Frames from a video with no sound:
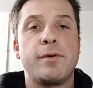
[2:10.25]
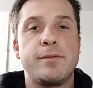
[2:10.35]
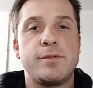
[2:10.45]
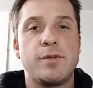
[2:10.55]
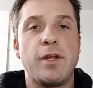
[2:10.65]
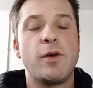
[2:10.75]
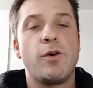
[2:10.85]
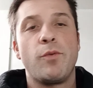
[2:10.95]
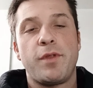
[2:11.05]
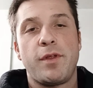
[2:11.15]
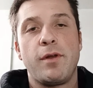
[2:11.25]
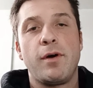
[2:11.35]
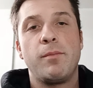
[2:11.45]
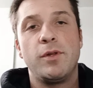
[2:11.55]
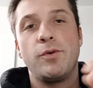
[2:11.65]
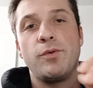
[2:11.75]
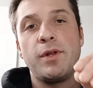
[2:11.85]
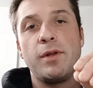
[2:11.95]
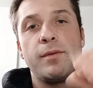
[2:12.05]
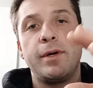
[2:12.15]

So they'd go in with a balloon and